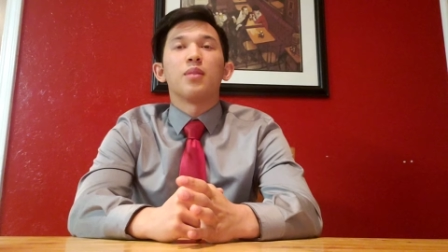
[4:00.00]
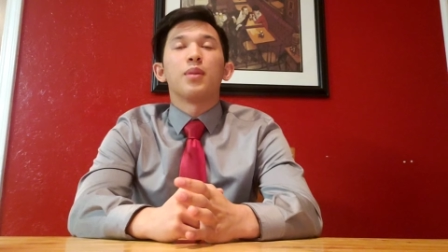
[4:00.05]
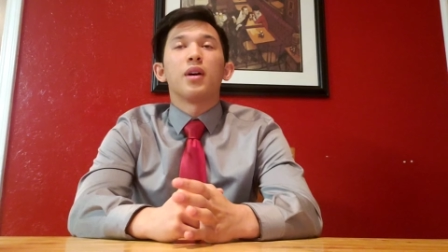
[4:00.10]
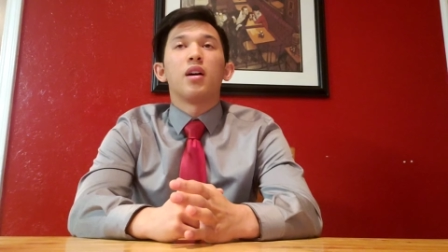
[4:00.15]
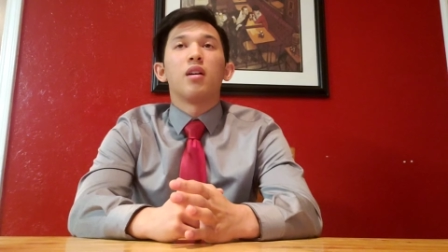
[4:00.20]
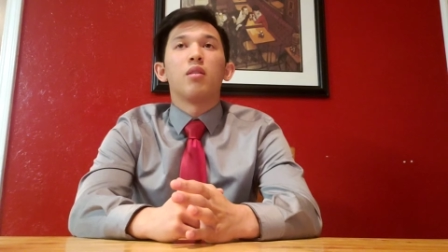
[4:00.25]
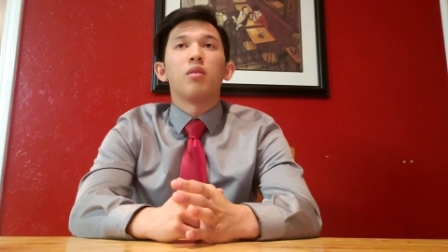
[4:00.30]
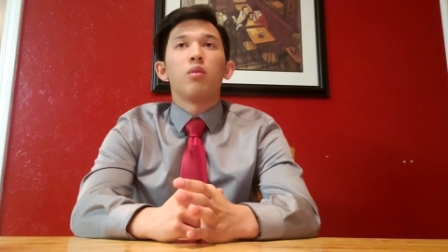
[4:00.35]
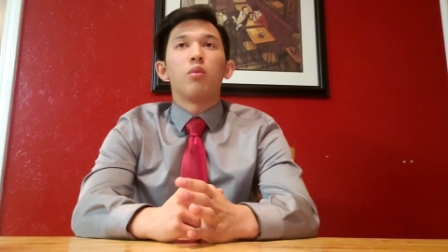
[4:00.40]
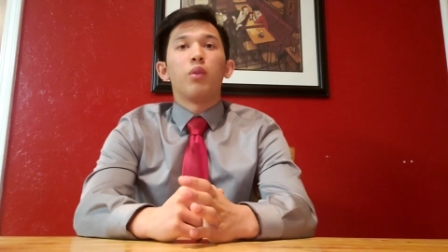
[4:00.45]

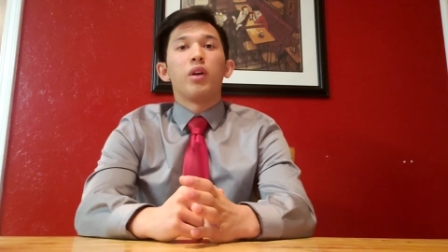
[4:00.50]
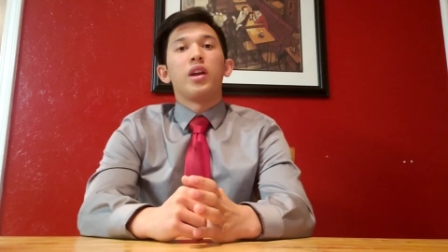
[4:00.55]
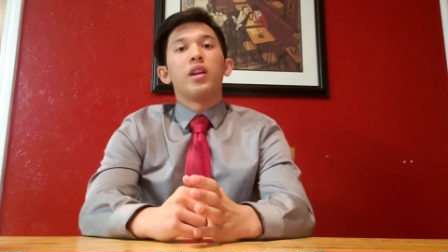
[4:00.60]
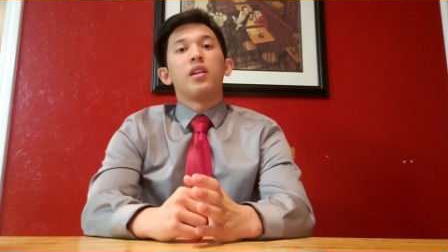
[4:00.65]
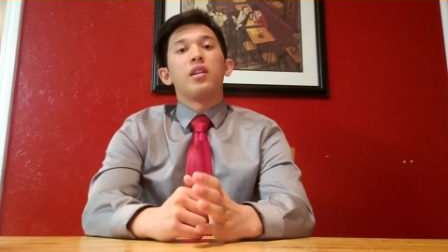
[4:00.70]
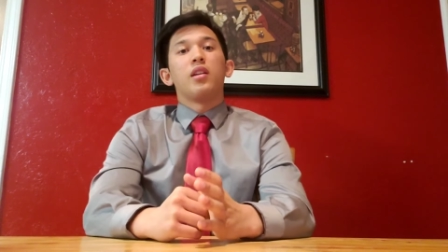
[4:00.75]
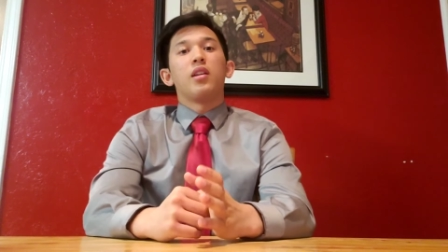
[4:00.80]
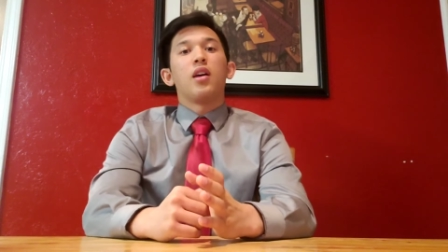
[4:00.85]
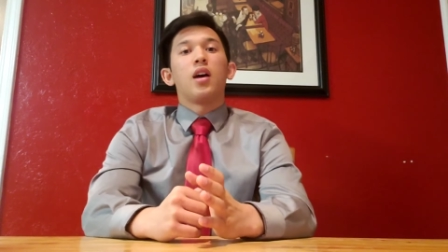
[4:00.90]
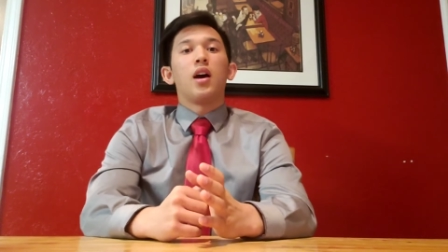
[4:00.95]
about
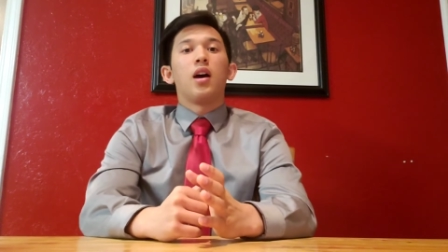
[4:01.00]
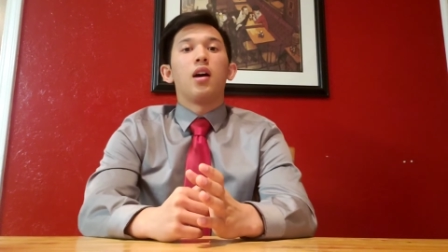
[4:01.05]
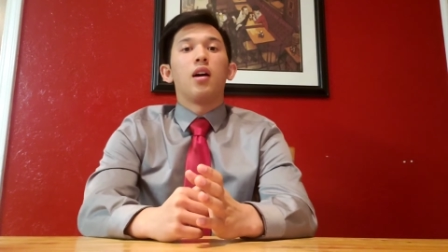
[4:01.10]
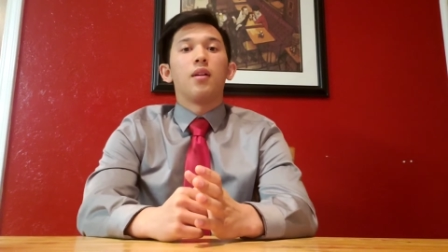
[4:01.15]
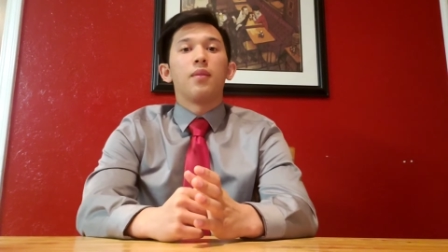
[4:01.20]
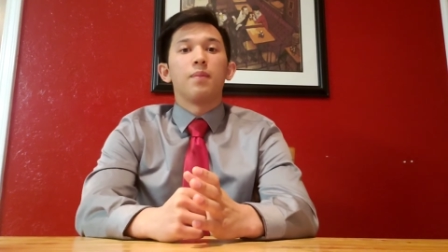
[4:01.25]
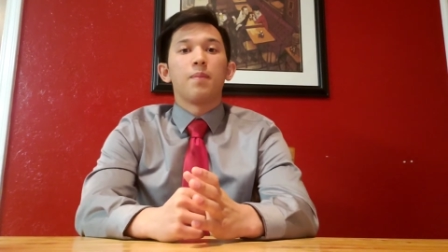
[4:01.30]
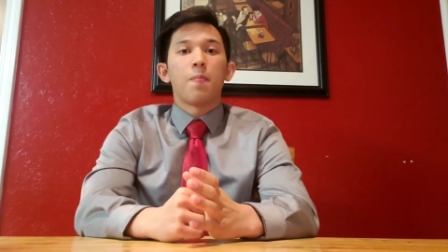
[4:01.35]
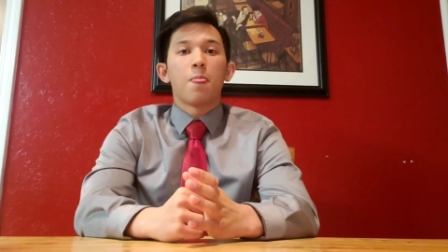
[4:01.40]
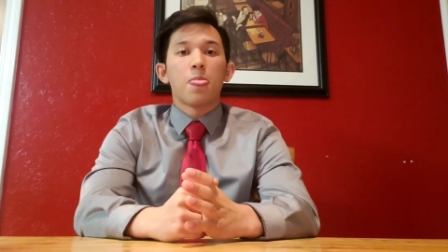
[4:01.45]
when
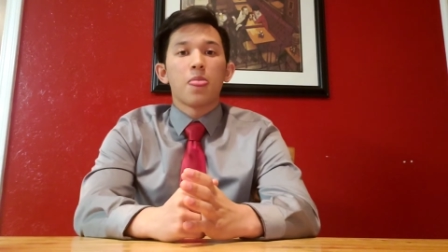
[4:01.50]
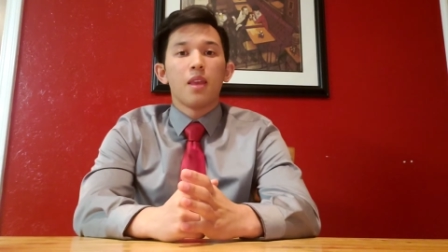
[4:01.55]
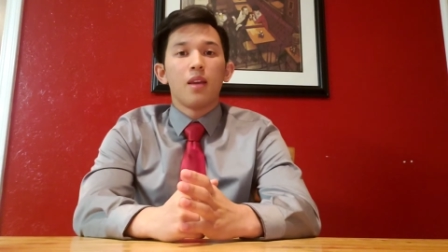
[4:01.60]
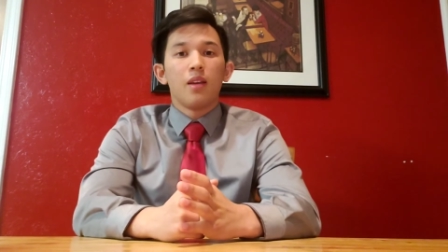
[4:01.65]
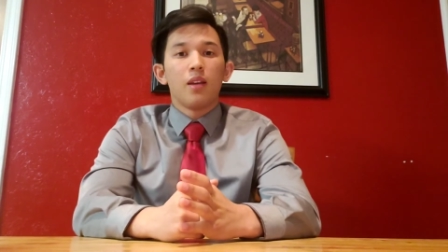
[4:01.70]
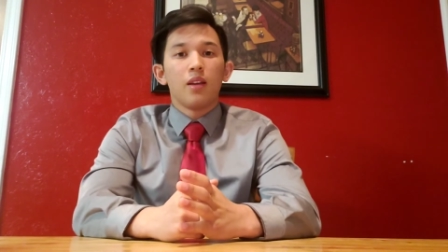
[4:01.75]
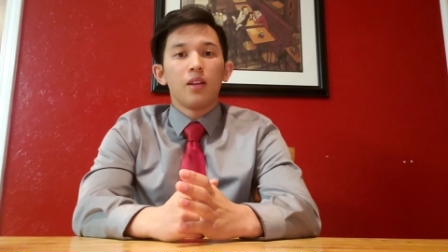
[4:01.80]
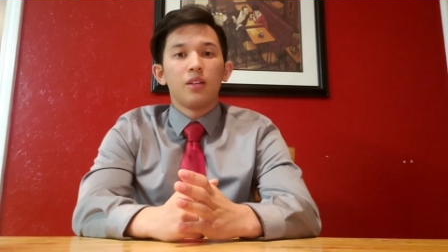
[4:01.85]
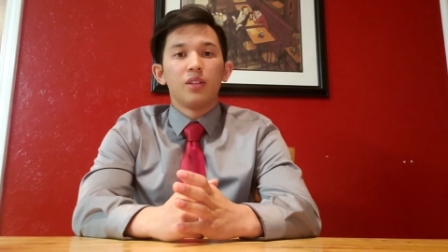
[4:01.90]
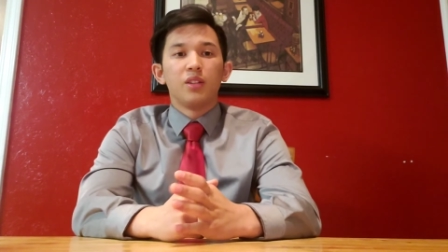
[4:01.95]

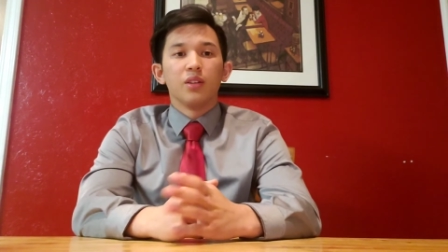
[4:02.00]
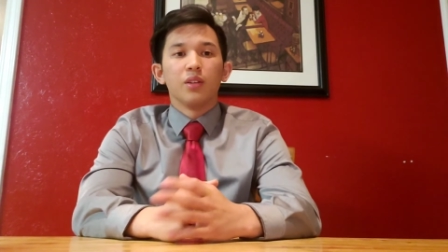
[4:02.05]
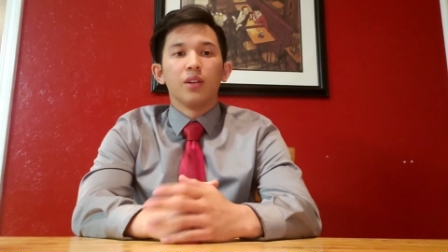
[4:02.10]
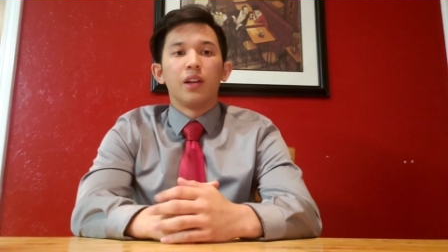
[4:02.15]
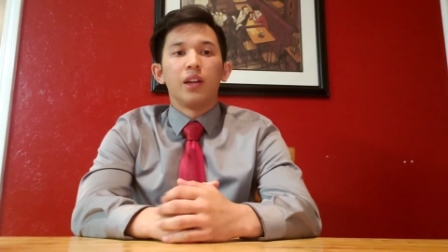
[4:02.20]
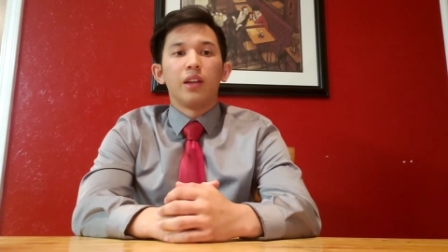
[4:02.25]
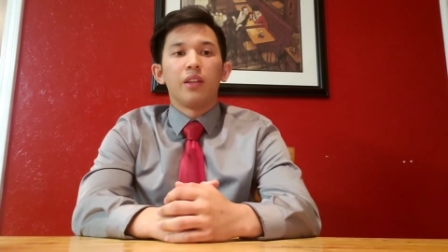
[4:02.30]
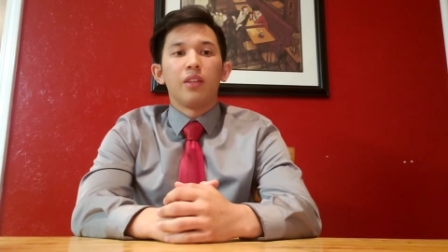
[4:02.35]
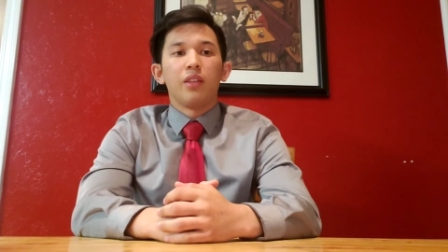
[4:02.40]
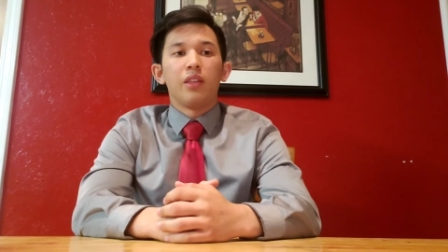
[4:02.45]

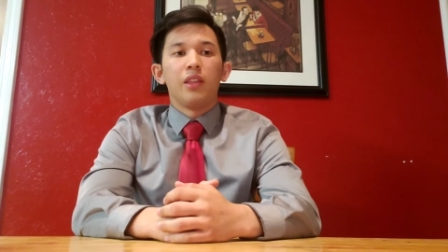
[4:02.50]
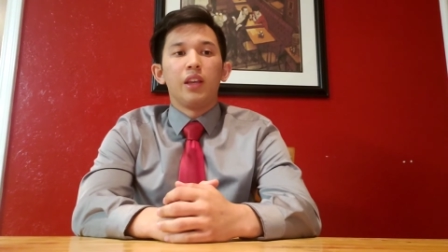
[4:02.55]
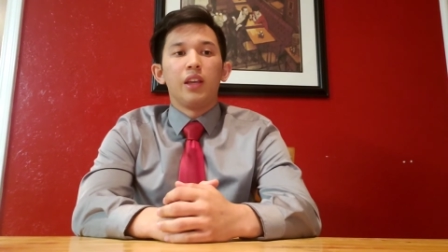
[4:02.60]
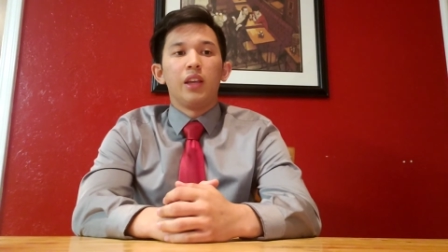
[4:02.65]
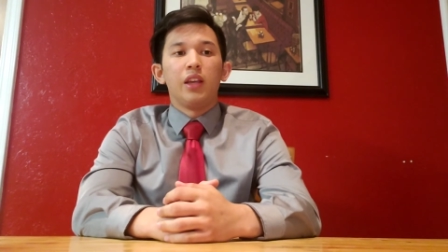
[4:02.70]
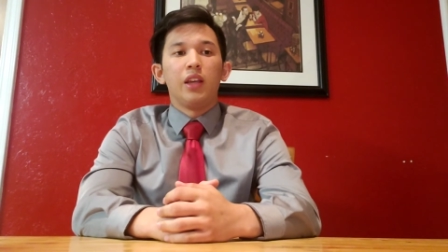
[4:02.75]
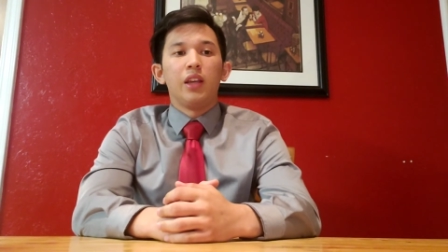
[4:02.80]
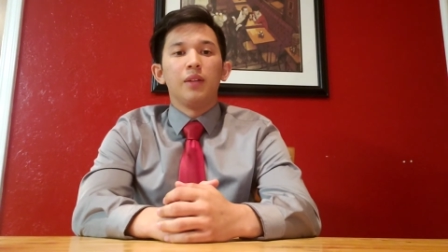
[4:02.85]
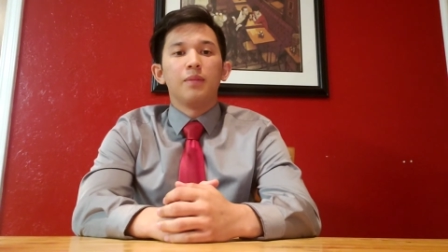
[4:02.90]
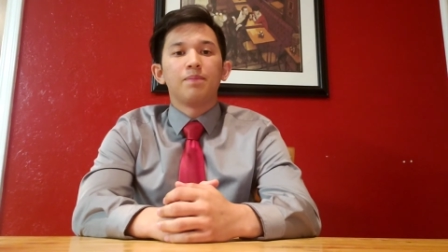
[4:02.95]
during
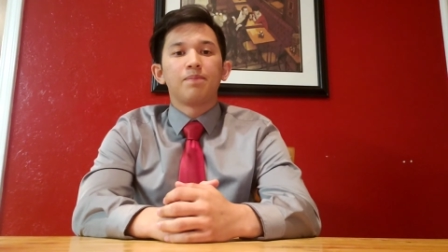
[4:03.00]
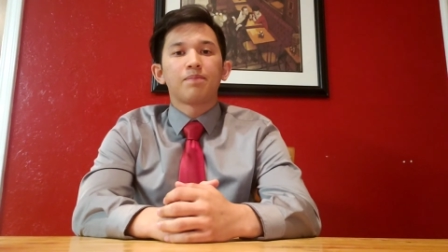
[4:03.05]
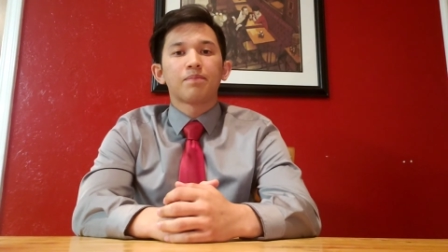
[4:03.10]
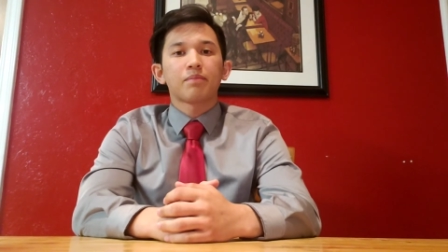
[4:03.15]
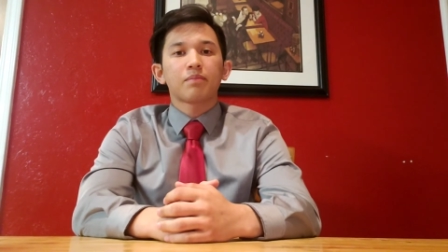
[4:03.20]
the